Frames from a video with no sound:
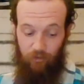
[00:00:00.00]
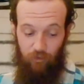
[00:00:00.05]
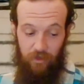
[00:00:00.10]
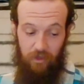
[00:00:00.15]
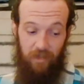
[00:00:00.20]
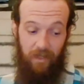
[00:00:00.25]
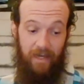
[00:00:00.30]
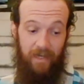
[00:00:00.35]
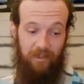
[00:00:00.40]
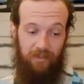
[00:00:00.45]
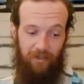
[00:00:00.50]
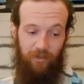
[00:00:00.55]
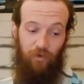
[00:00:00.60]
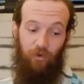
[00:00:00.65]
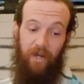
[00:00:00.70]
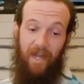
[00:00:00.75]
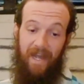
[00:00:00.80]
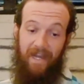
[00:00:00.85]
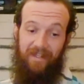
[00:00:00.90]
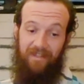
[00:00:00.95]
would like to
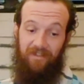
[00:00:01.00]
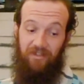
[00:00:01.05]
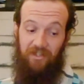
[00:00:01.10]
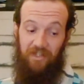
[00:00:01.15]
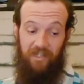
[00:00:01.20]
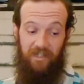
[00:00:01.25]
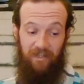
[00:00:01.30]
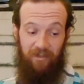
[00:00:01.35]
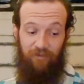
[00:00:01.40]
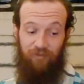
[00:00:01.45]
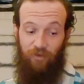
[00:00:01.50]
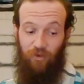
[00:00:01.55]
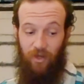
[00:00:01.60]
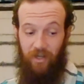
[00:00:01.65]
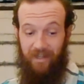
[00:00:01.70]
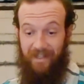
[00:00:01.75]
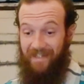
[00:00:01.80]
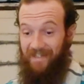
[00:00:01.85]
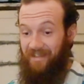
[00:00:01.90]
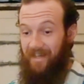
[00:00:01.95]
create seating for
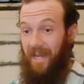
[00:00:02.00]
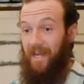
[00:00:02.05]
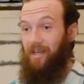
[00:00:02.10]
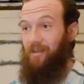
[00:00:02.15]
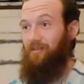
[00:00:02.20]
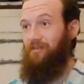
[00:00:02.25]
at least eight.